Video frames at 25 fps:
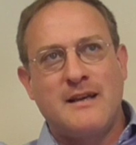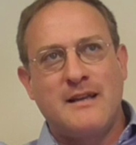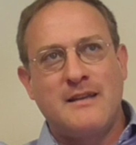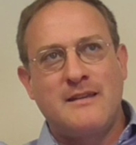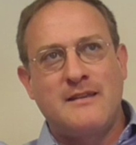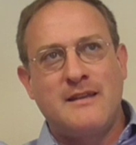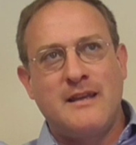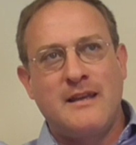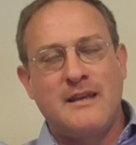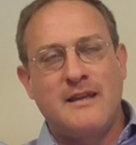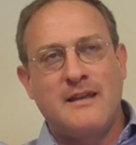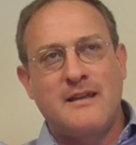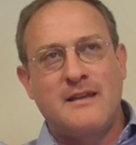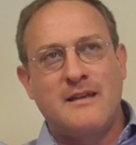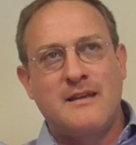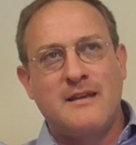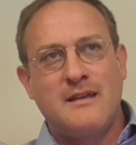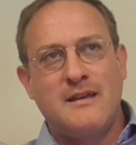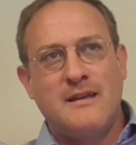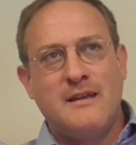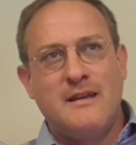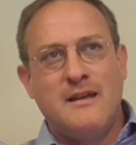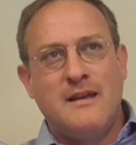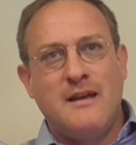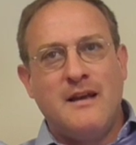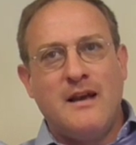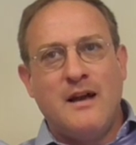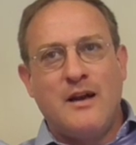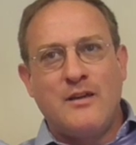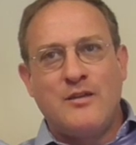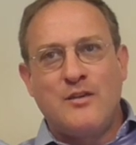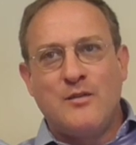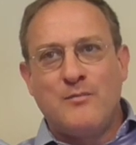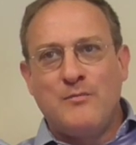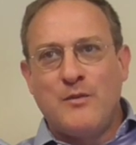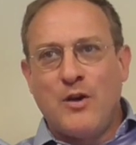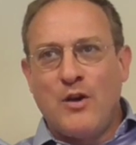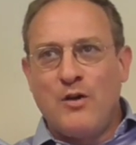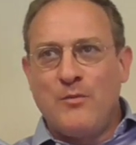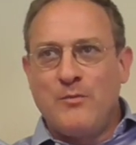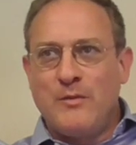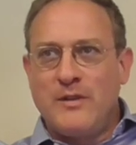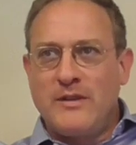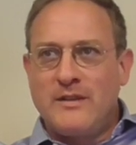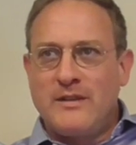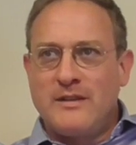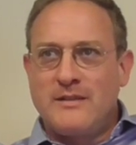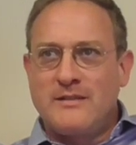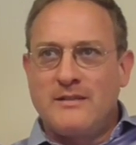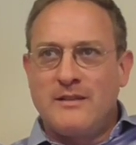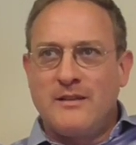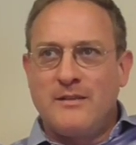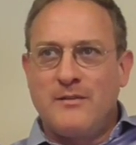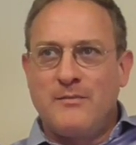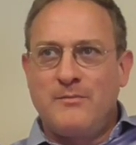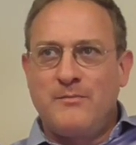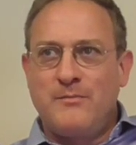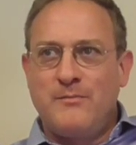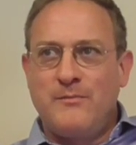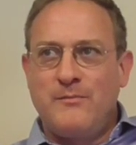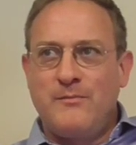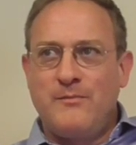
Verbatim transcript: I think at the moment there's a